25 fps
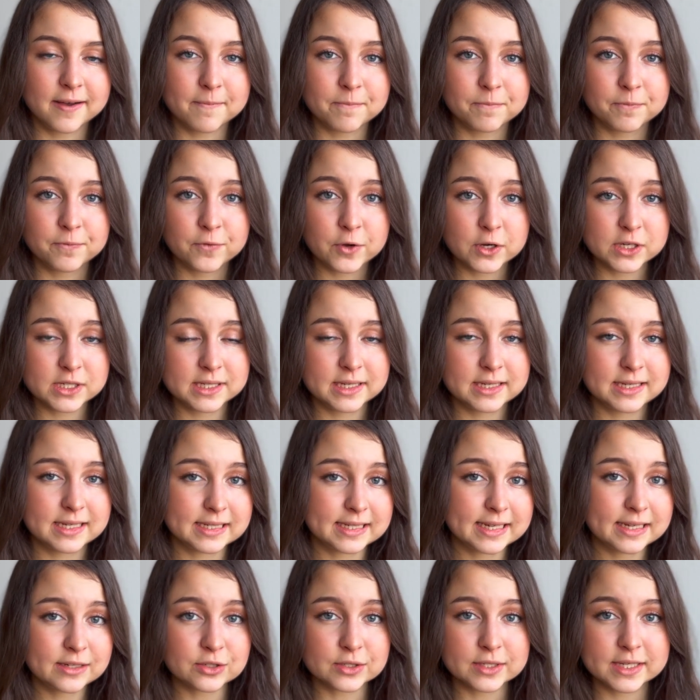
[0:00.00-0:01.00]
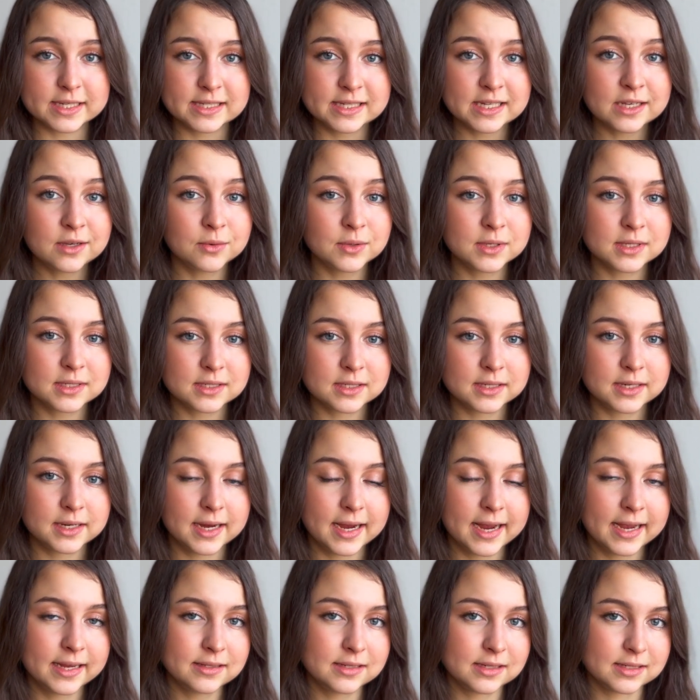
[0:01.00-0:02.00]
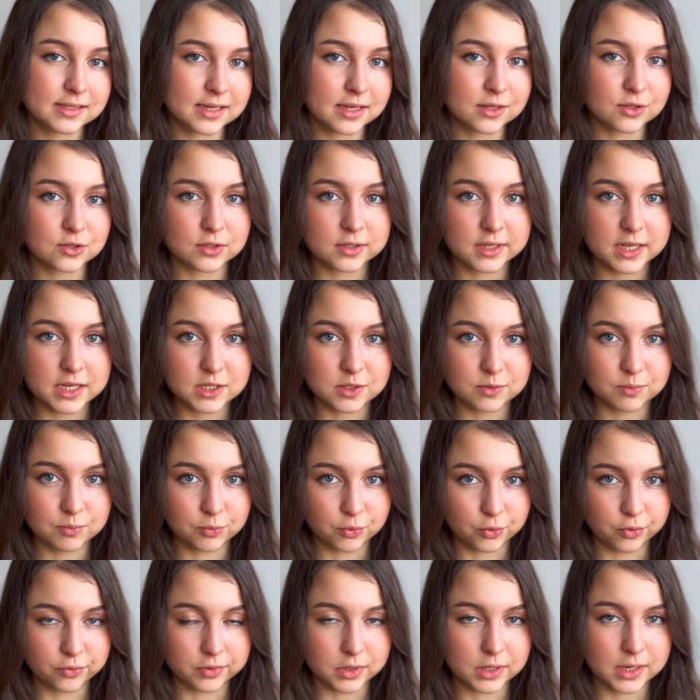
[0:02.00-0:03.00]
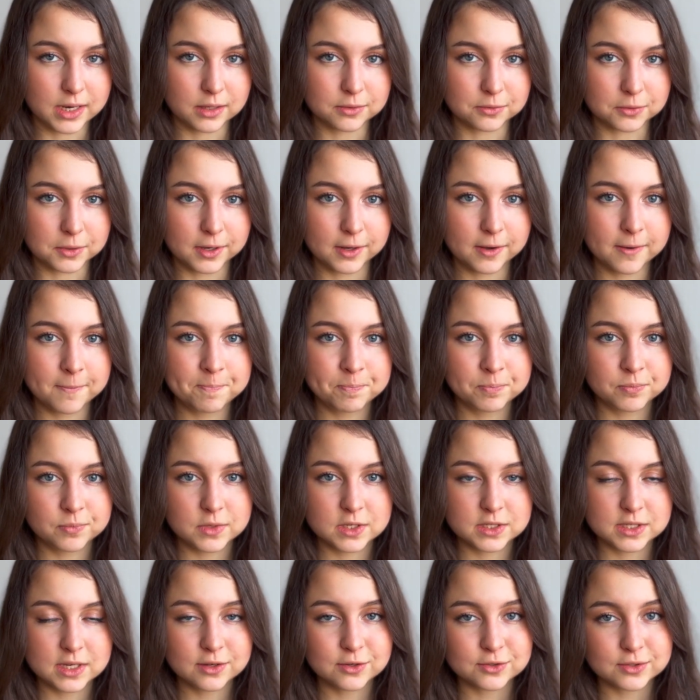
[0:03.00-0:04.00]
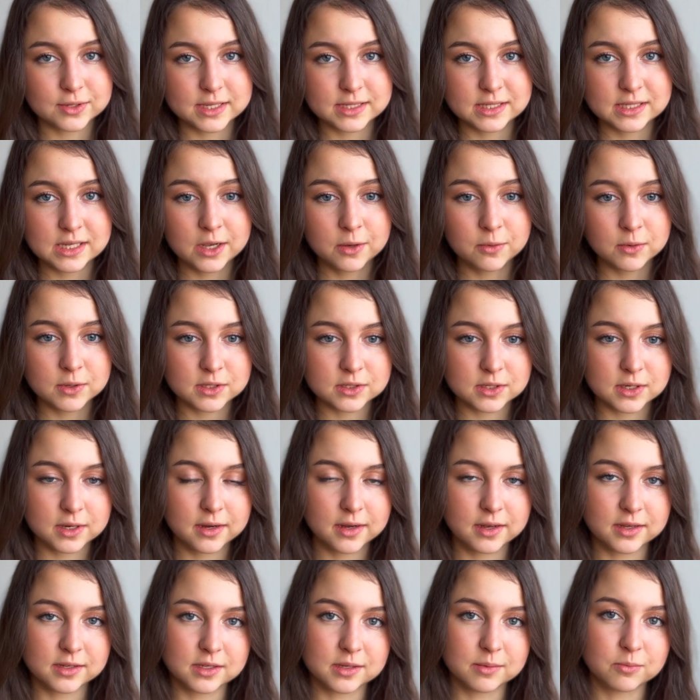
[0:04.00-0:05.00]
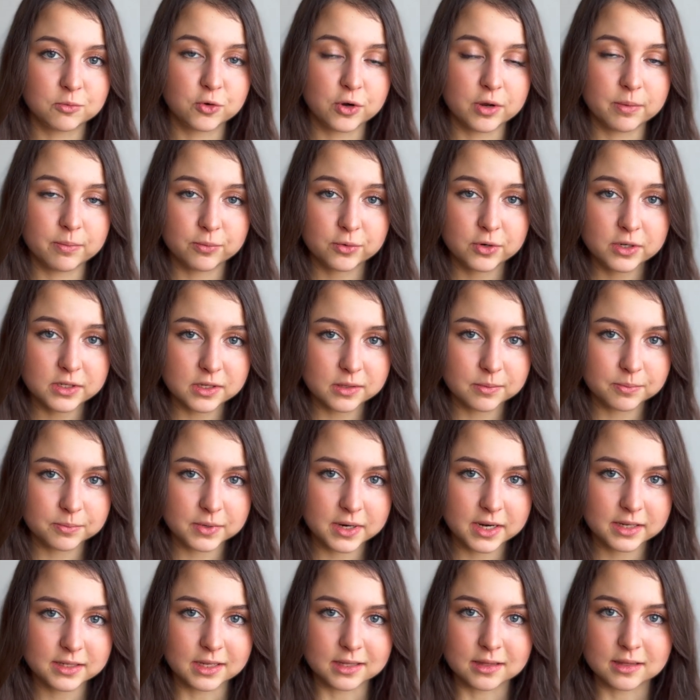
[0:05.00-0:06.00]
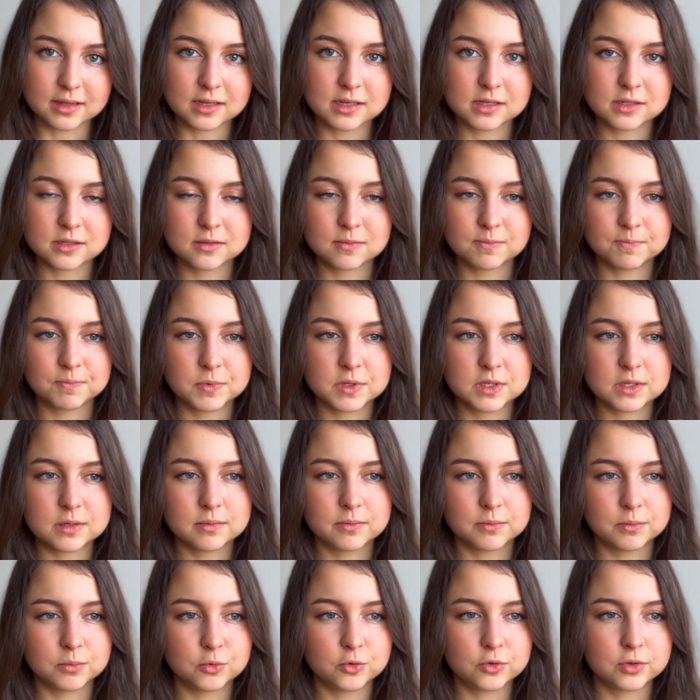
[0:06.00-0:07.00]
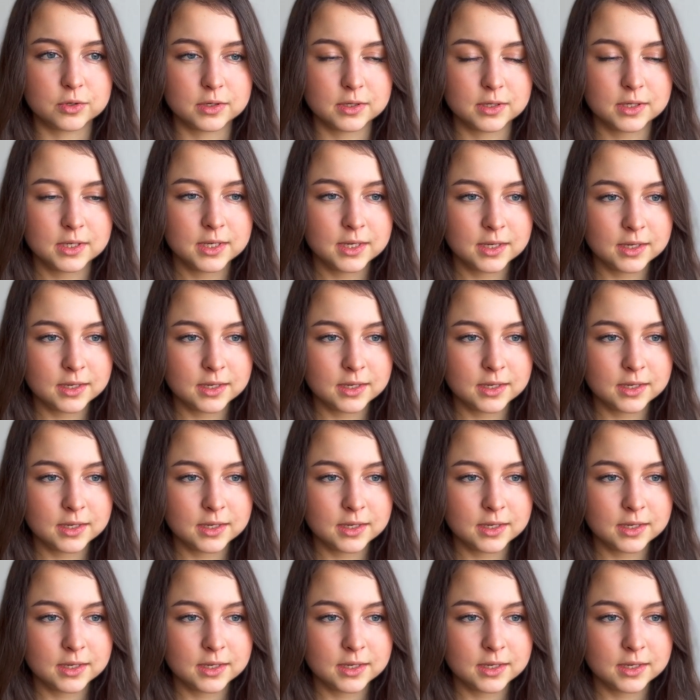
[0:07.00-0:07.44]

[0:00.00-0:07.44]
Firstly, decentralized sequencer and decentralized prover network. Decentralized sequencer is the more important part, at least it's a more